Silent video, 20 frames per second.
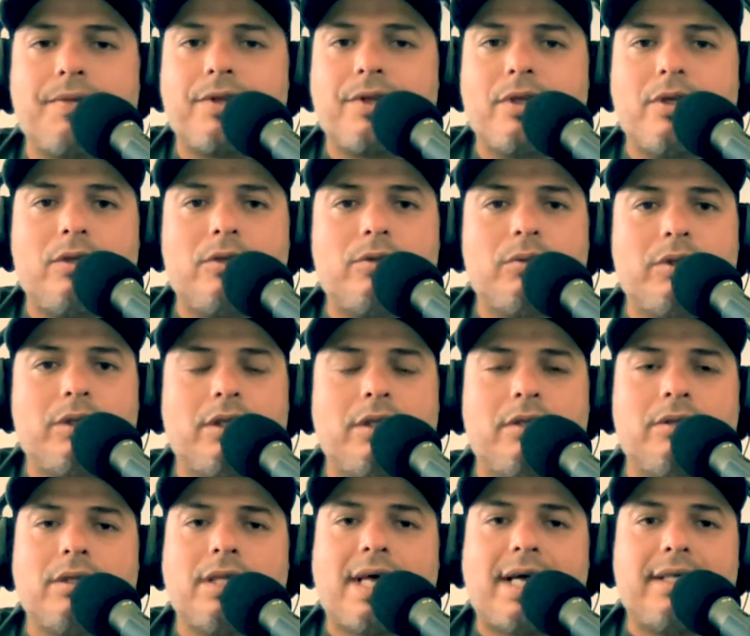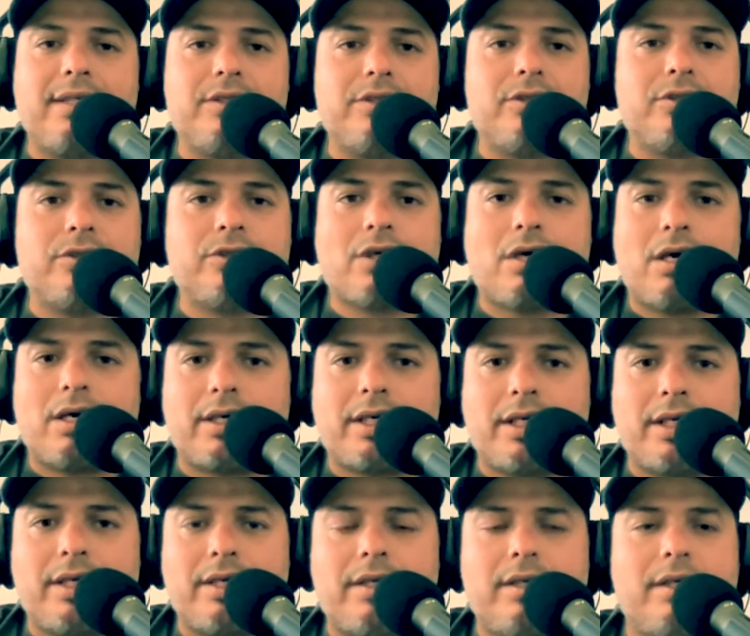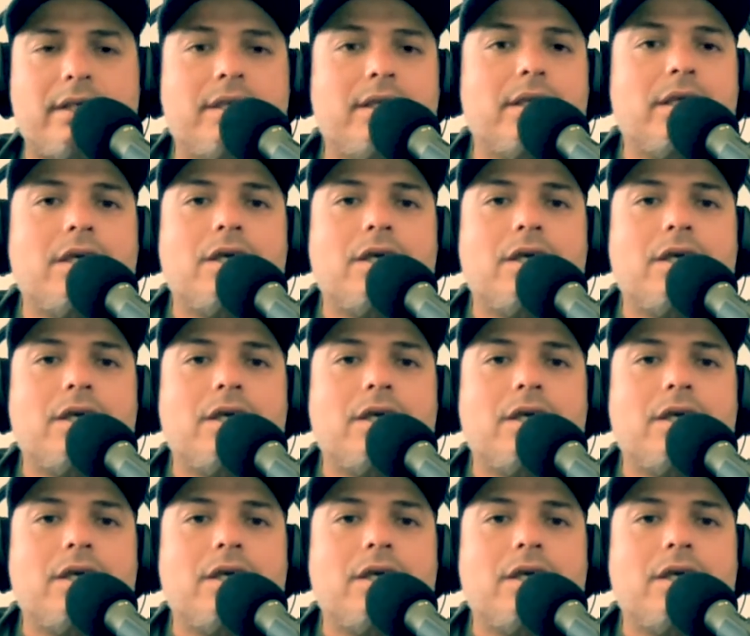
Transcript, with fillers: you know, doing a little light jogging